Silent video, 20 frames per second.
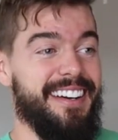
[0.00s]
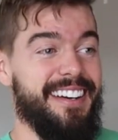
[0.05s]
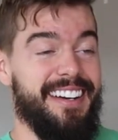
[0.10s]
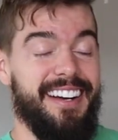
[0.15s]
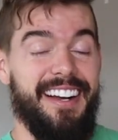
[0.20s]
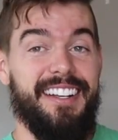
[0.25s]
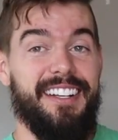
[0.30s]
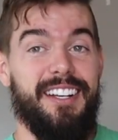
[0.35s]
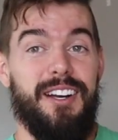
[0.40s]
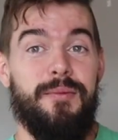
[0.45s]

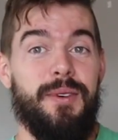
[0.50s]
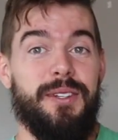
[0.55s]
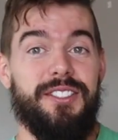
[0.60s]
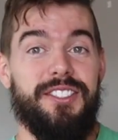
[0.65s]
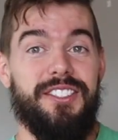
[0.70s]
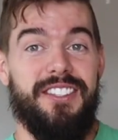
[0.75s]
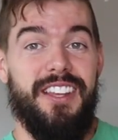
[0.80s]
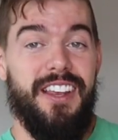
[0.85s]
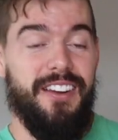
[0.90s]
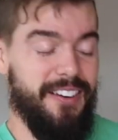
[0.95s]
I ain't got much
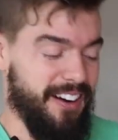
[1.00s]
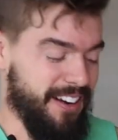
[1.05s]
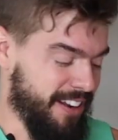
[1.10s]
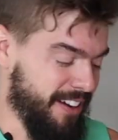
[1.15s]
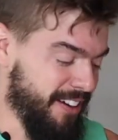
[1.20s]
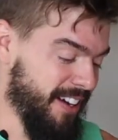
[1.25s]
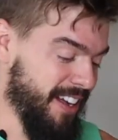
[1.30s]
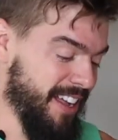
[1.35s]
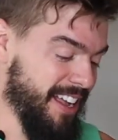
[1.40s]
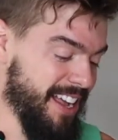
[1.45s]
to say right
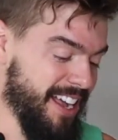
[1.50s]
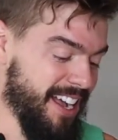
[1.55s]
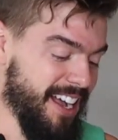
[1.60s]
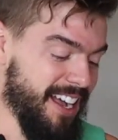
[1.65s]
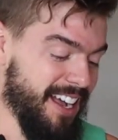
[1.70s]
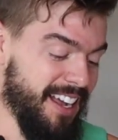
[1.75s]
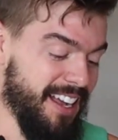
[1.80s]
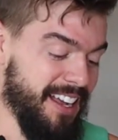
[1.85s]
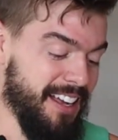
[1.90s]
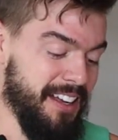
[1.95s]
now.
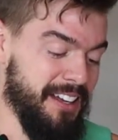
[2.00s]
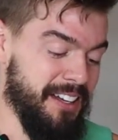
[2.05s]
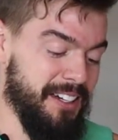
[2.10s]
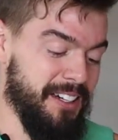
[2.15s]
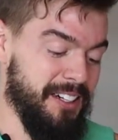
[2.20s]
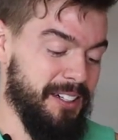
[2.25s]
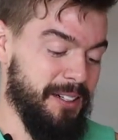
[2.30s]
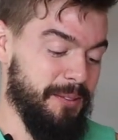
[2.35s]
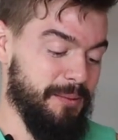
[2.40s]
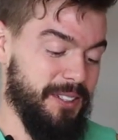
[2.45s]

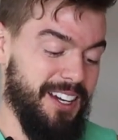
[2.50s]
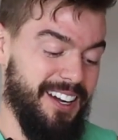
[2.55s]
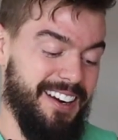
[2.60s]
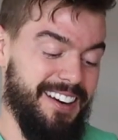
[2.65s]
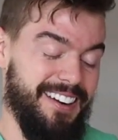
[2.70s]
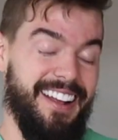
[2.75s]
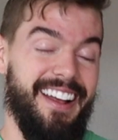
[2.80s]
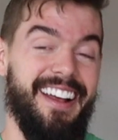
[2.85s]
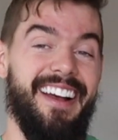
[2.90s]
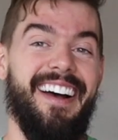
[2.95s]
I'm tired.